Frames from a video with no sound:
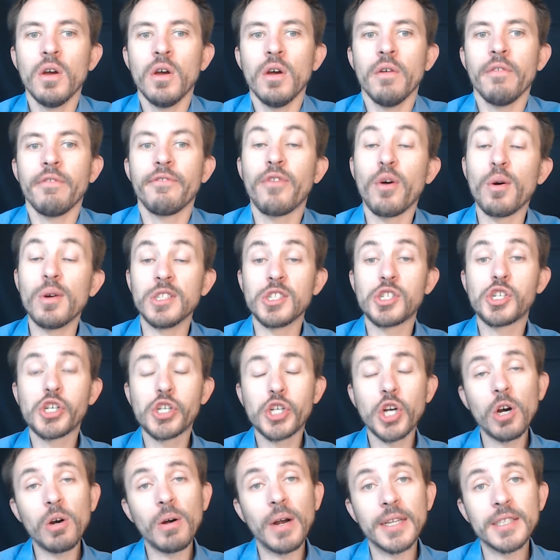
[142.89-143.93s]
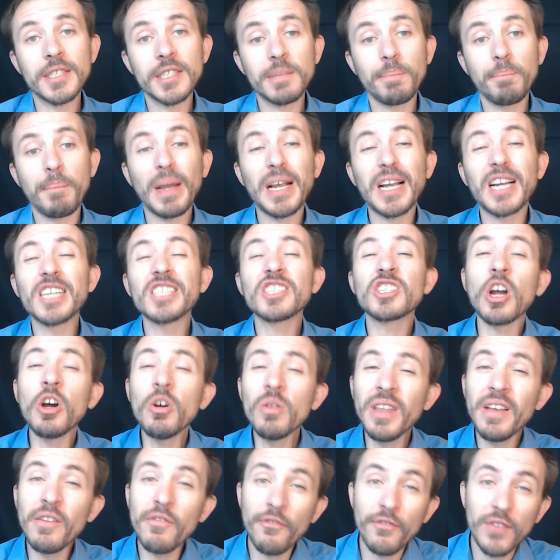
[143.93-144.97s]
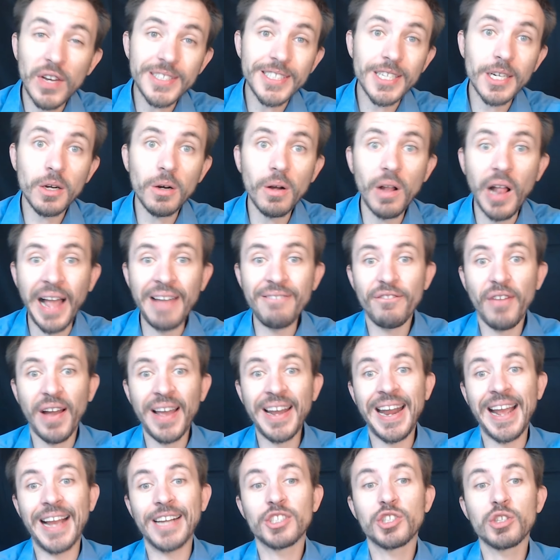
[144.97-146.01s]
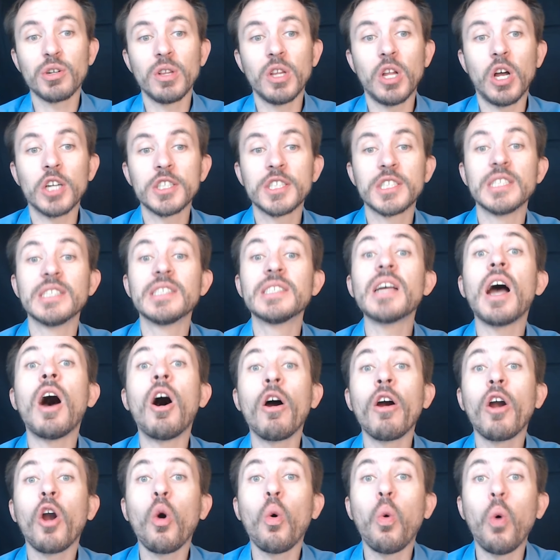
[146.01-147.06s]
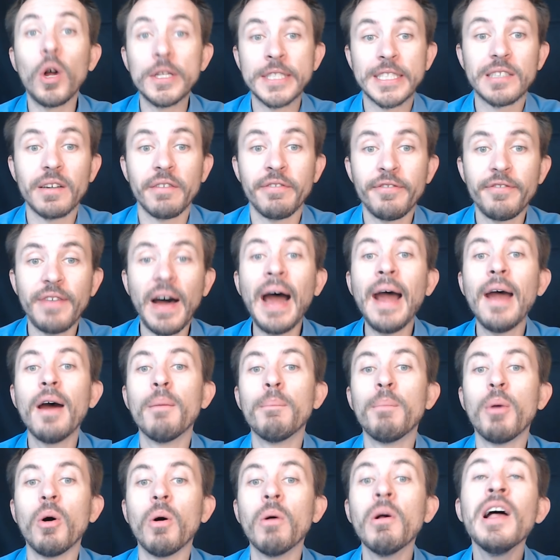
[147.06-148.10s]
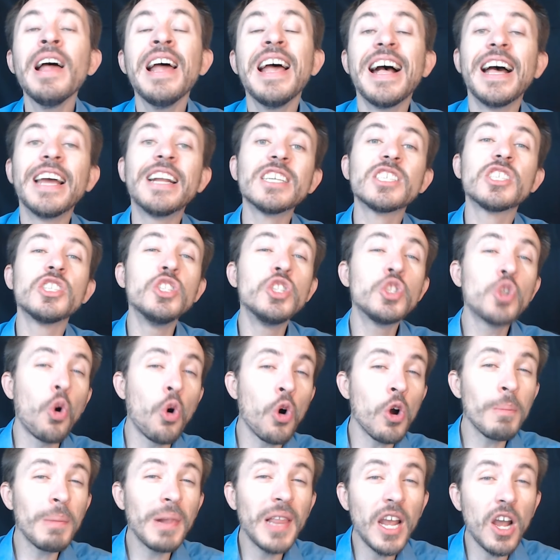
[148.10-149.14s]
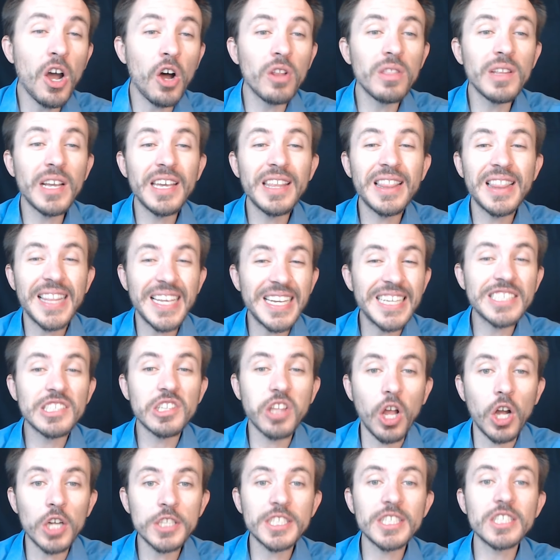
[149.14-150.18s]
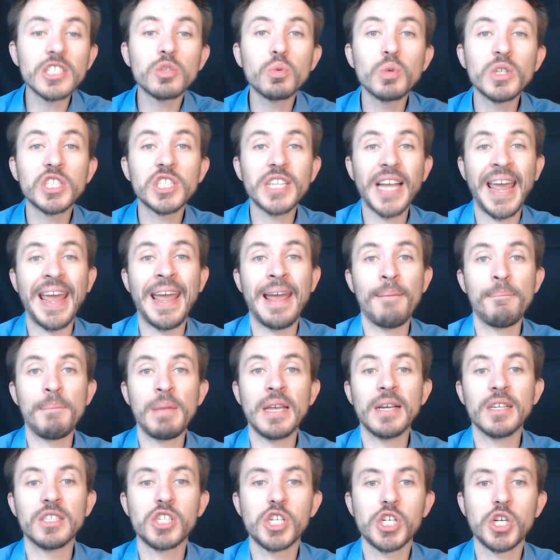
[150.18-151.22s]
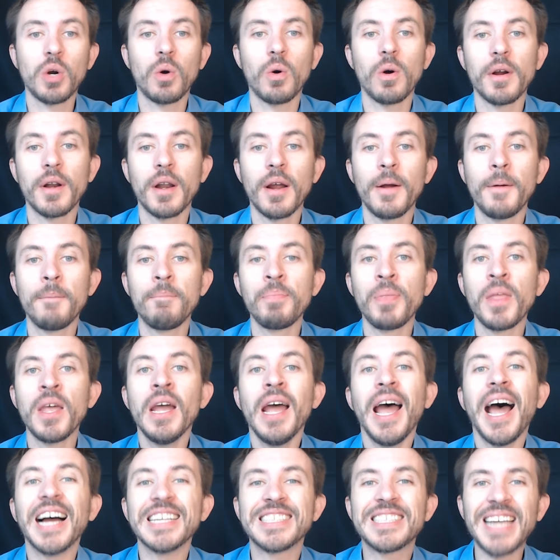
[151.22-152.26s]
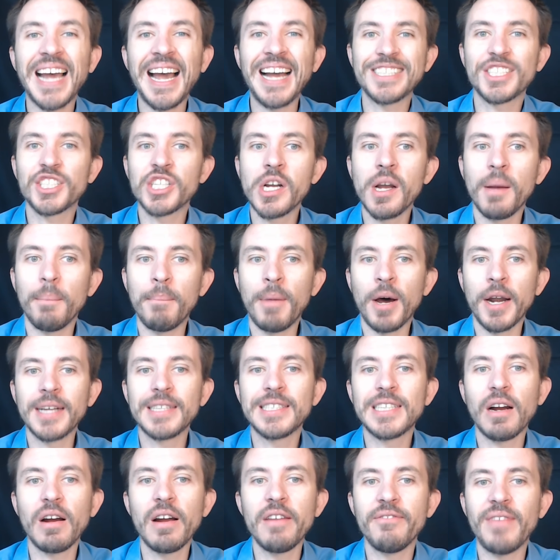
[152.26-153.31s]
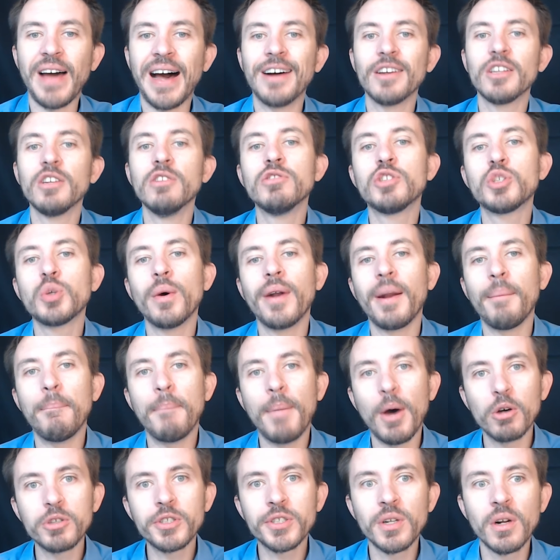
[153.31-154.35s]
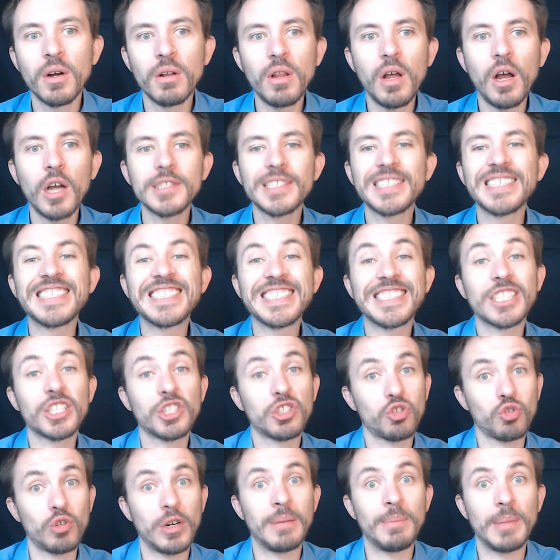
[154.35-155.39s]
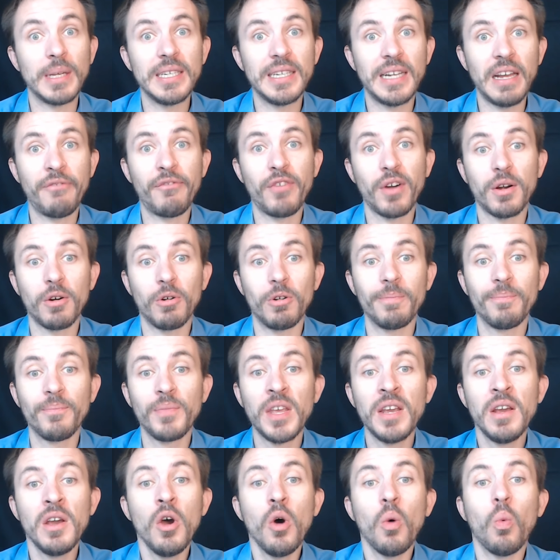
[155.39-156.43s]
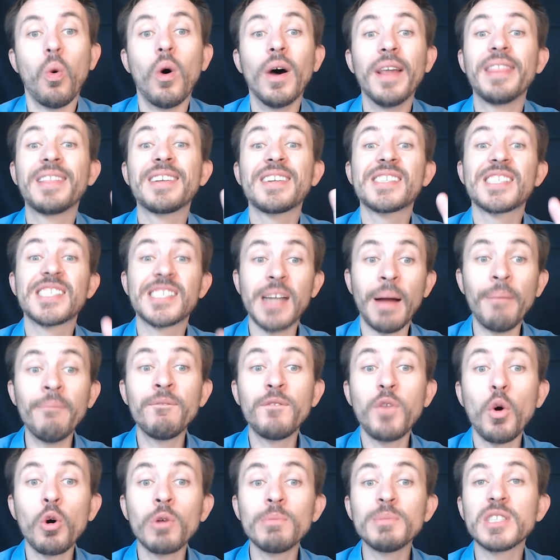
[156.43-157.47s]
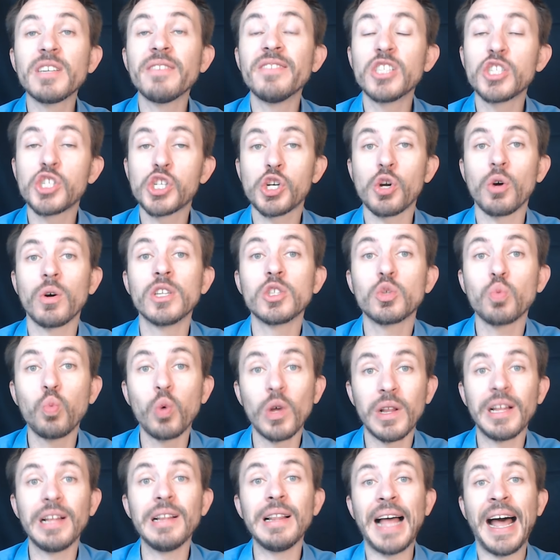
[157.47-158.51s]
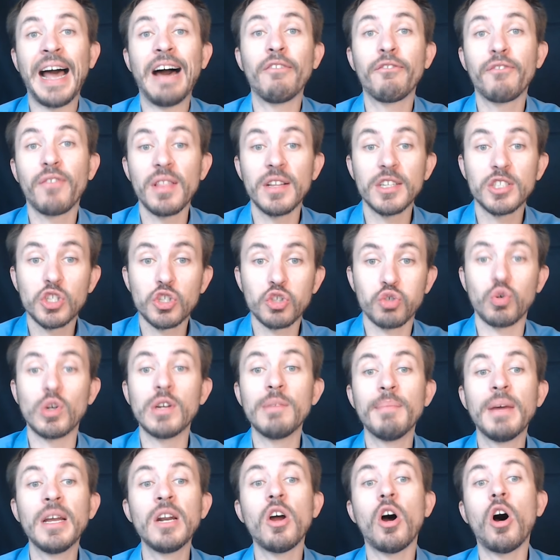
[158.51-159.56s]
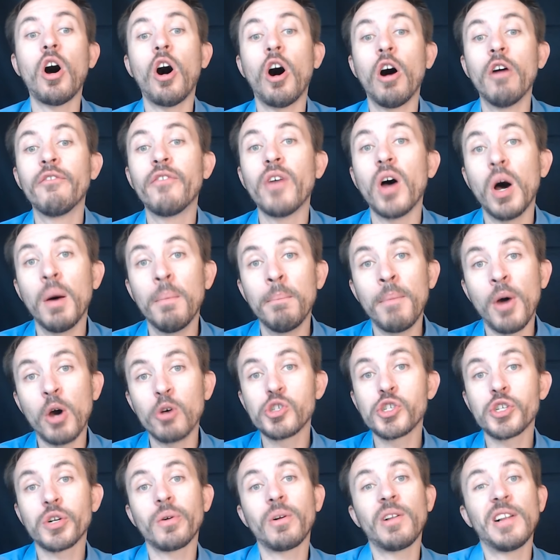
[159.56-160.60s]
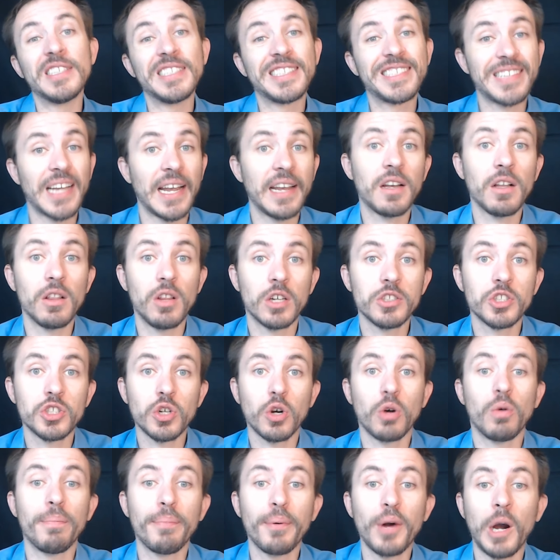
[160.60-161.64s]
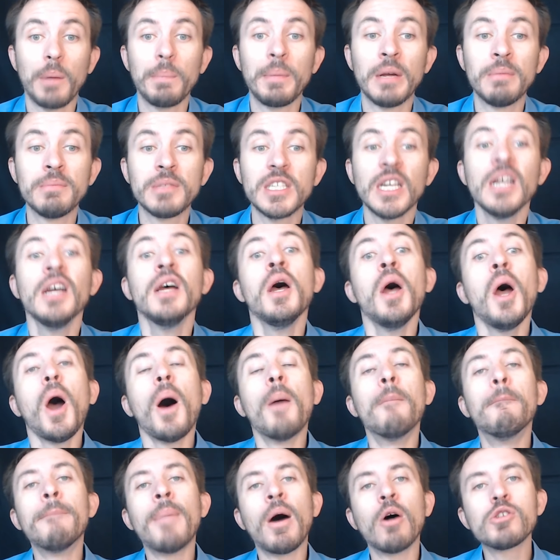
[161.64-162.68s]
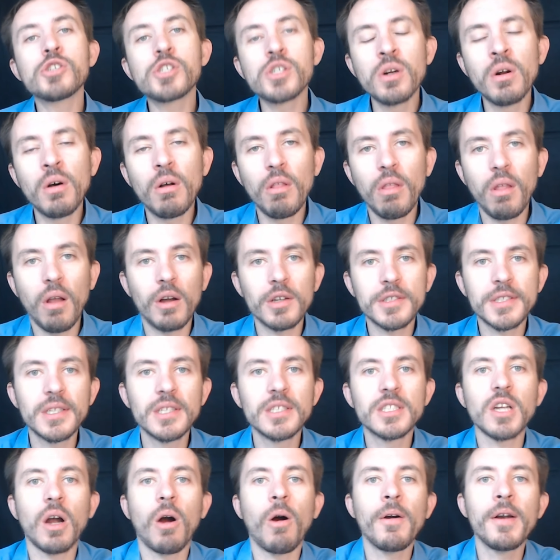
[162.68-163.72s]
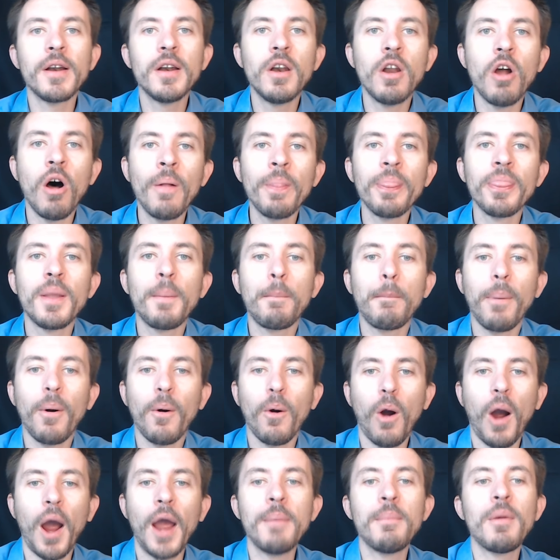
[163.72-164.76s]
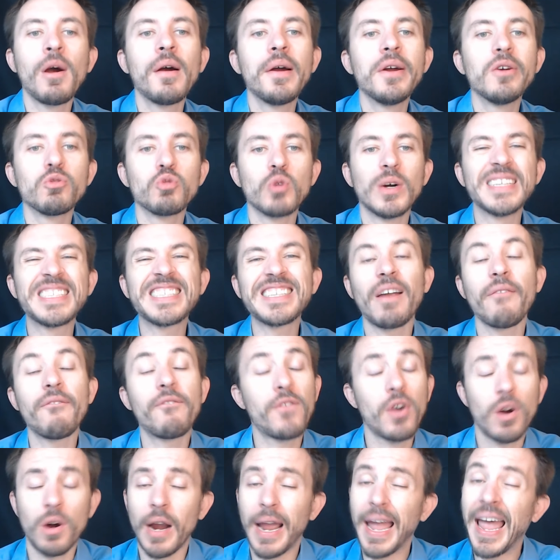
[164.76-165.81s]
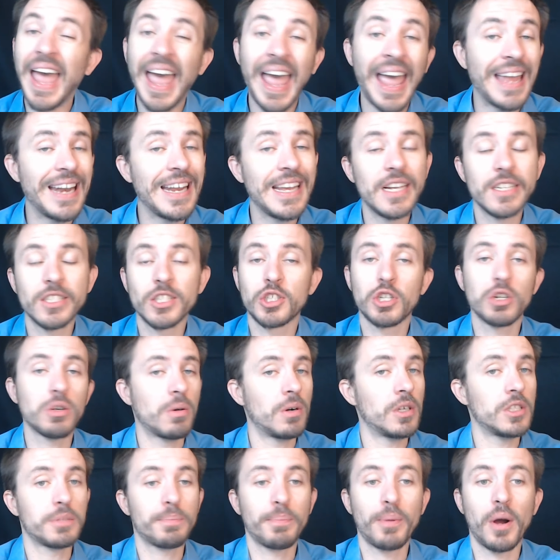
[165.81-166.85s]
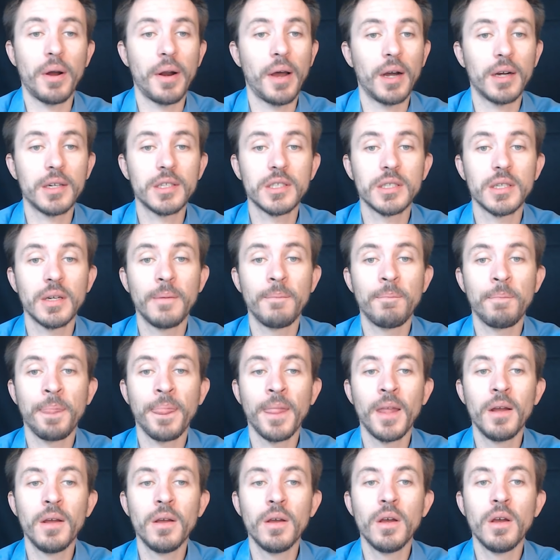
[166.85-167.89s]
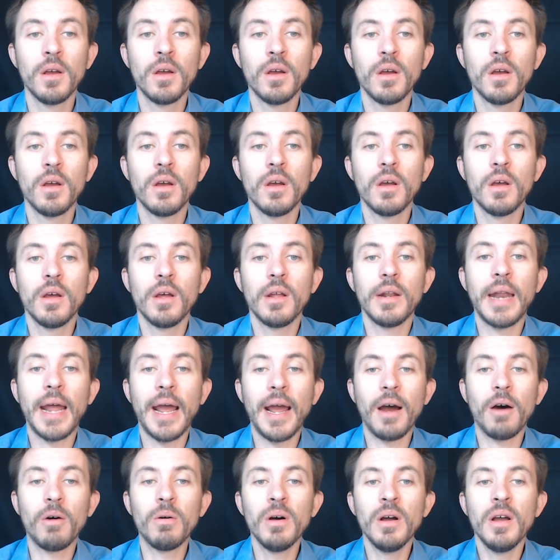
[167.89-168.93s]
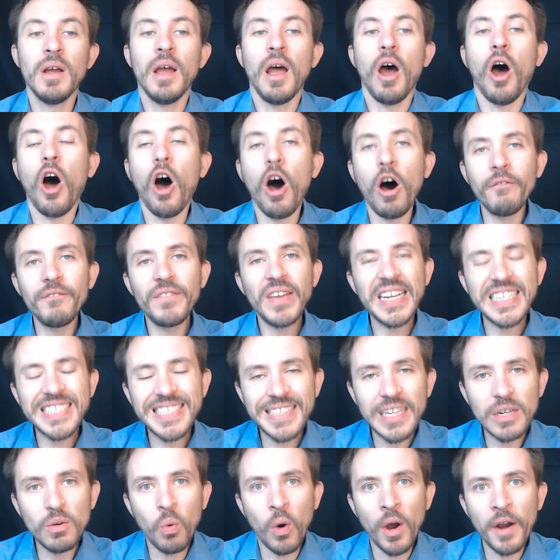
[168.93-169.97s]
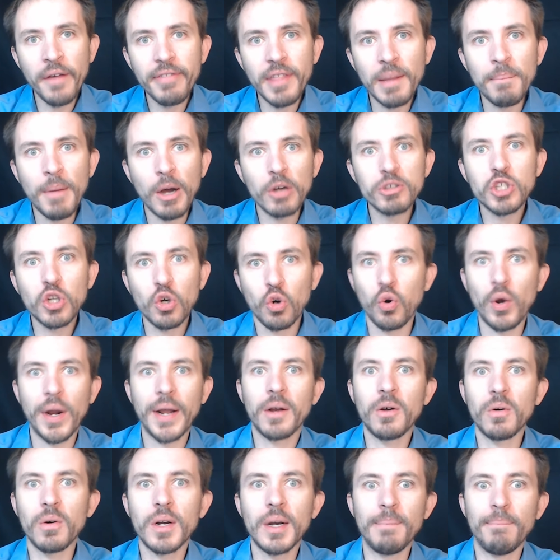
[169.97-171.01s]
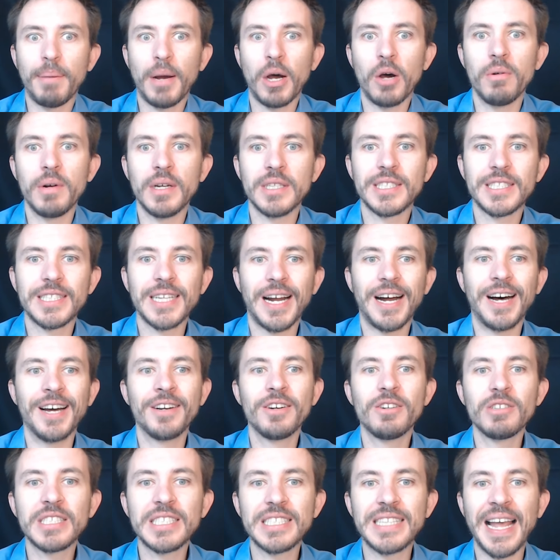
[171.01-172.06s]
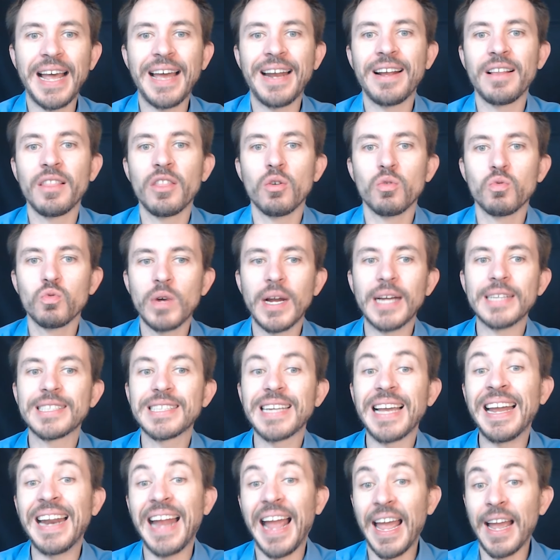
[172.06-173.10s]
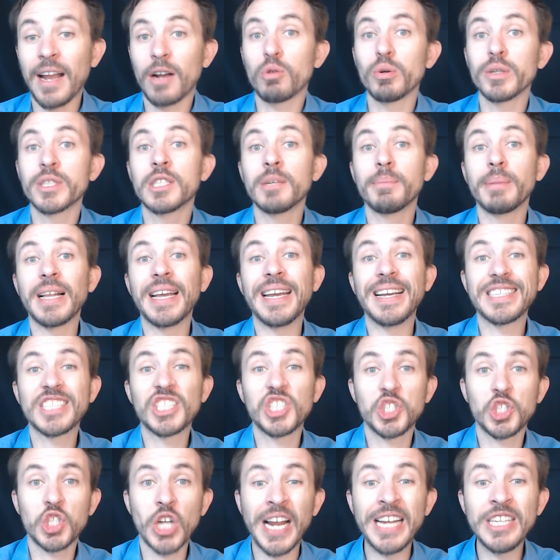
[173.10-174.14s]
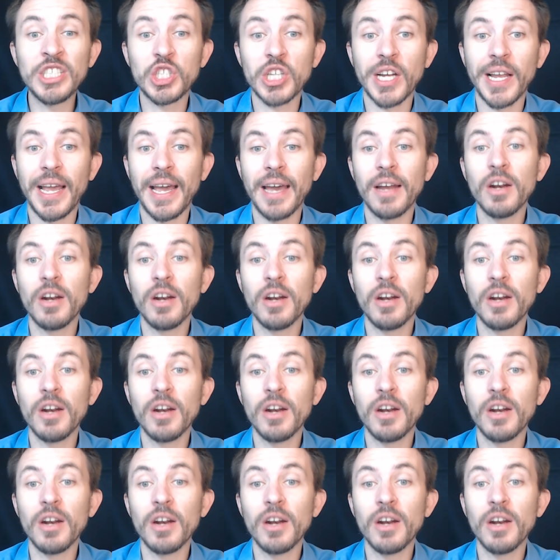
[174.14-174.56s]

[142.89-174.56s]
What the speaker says: For insurance, because only physical and financial losses are quantifiable, it is normally only these losses which can be insured. Attaching a monetary value to an emotional loss is extremely difficult. While some forms of insurance will allow for the treatment of emotional and psychological problems, emotional losses are not the primary risk for any insurance products. Now, obviously one of the most critical components to understanding the risk and equitably exchanging it